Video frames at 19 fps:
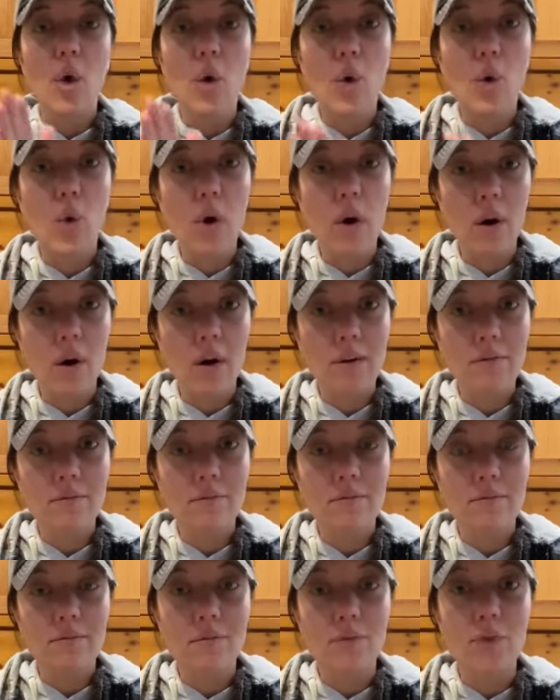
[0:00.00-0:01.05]
Or
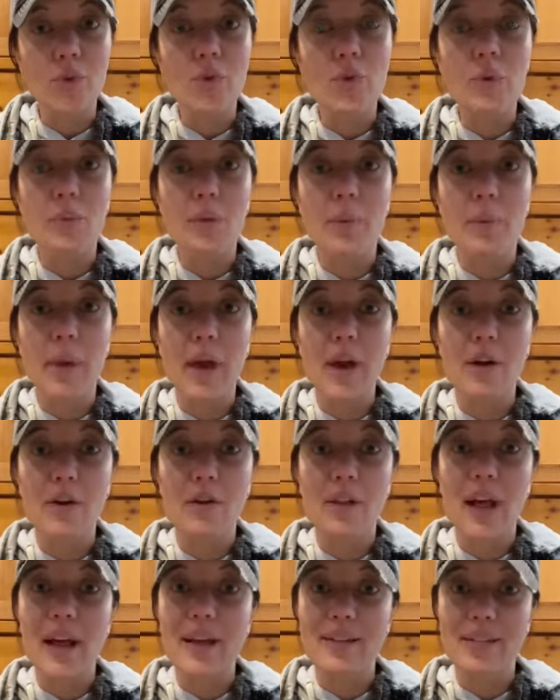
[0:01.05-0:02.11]
you will be
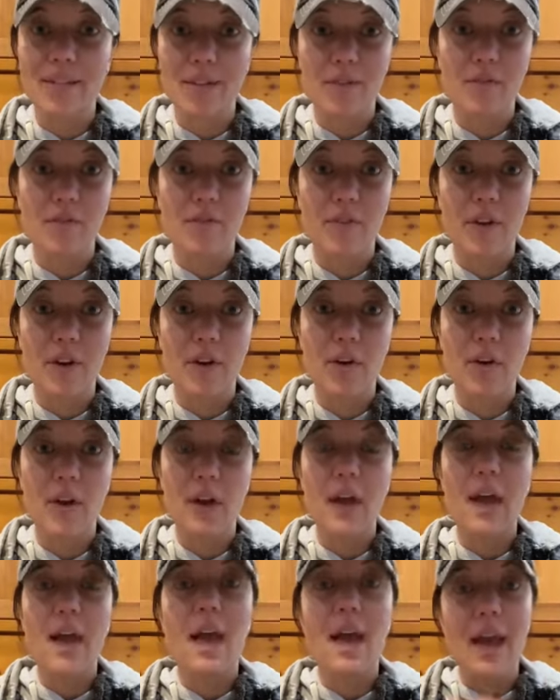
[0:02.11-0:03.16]
paralyzed in fear
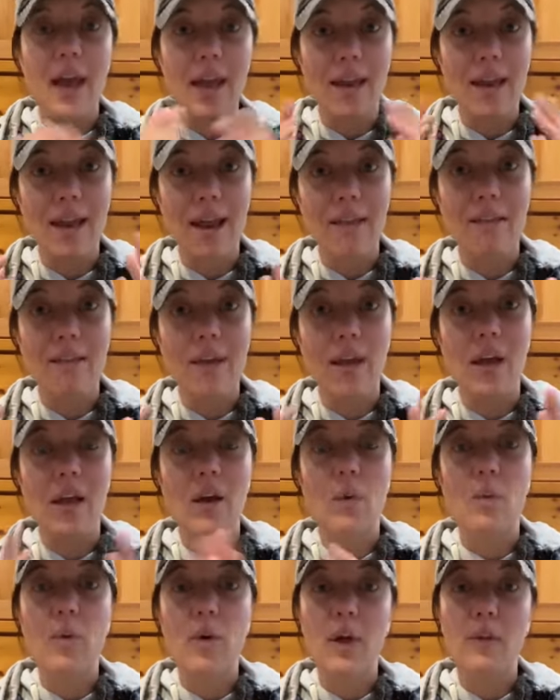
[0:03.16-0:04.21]
and nothing
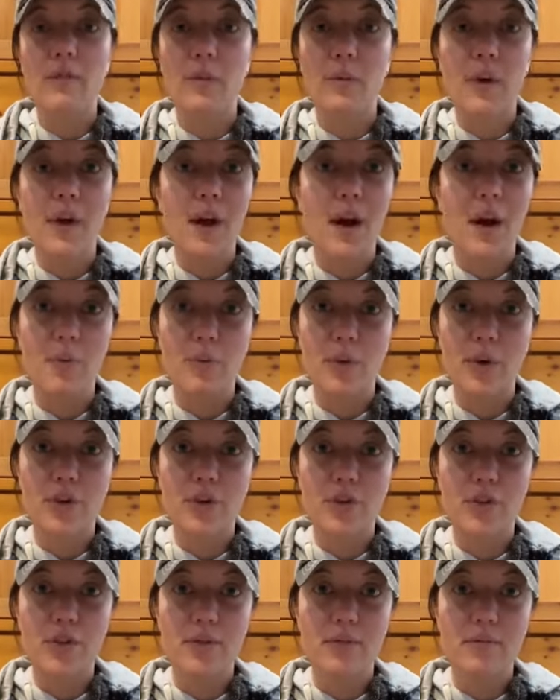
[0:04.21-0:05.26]
will ever be
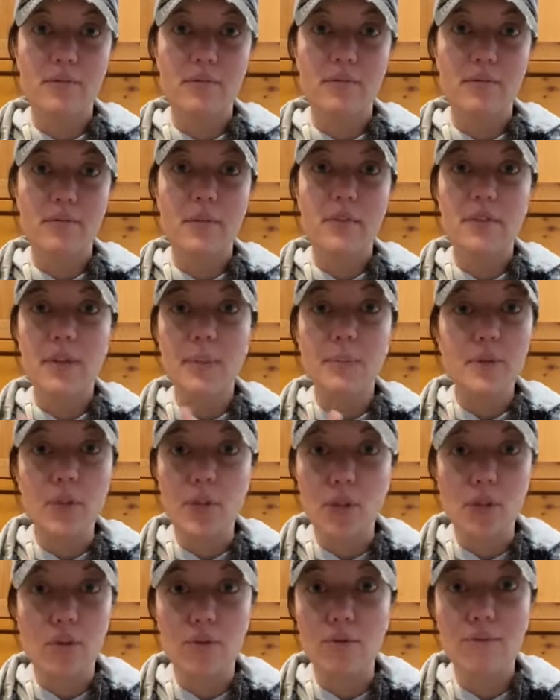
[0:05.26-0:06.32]
accomplished. It's up to
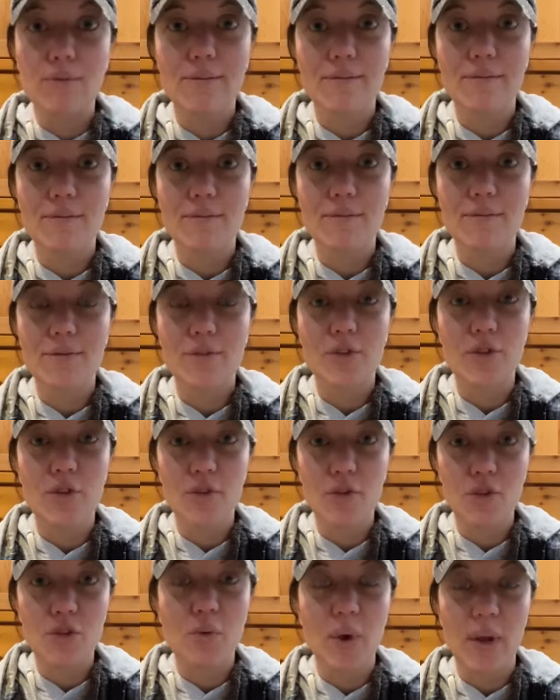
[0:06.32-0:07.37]
you. It's your
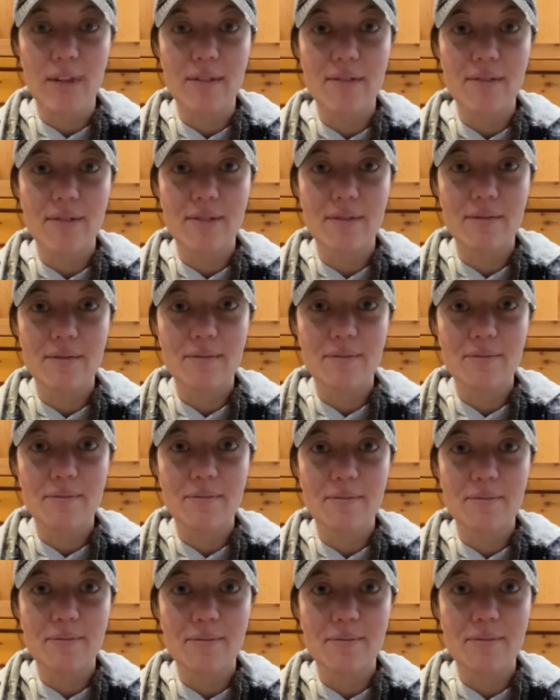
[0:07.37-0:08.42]
choice,
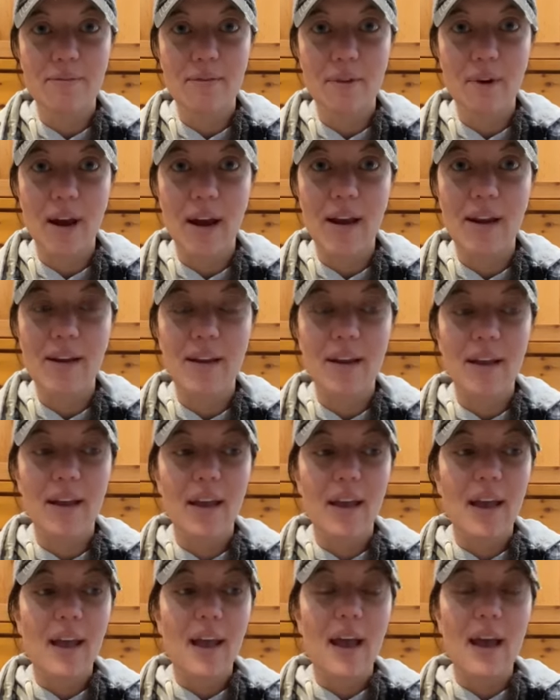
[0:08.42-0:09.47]
right?
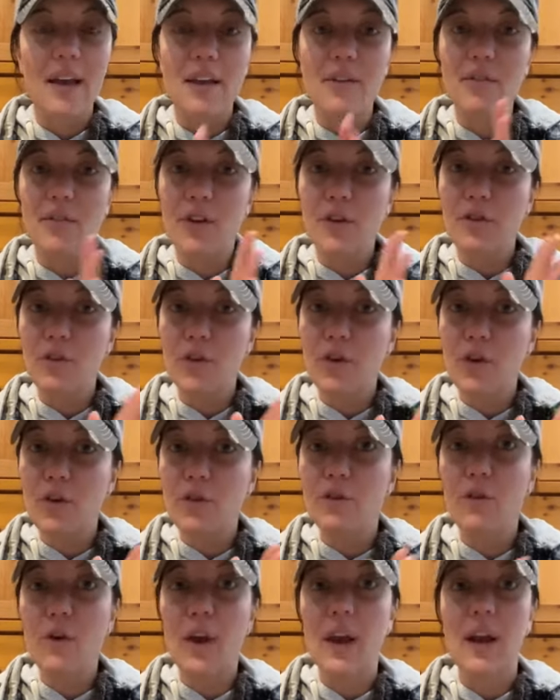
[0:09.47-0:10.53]
And even if you're
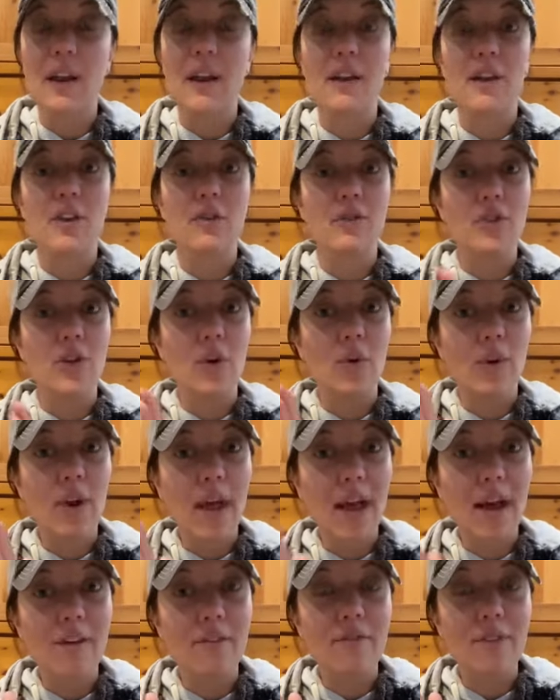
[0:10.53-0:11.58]
afraid and you don't
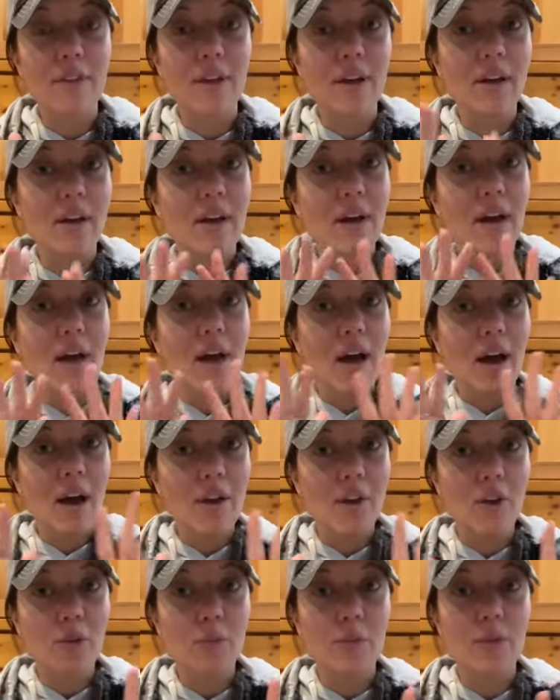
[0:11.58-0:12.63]
have the
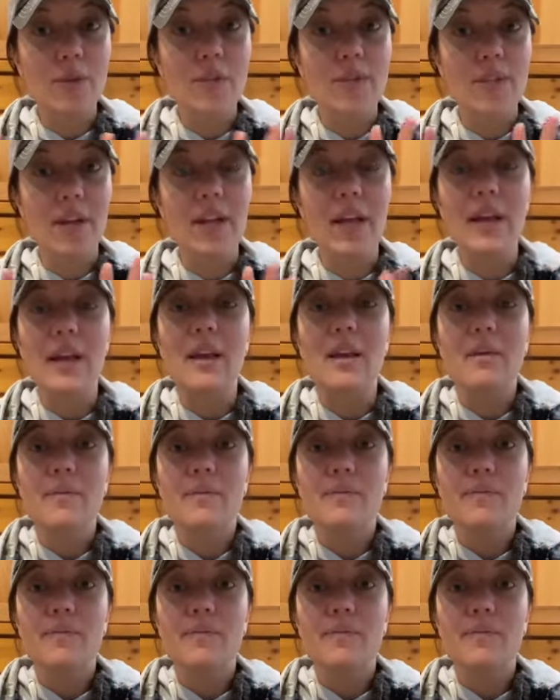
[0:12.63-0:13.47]
100%, like,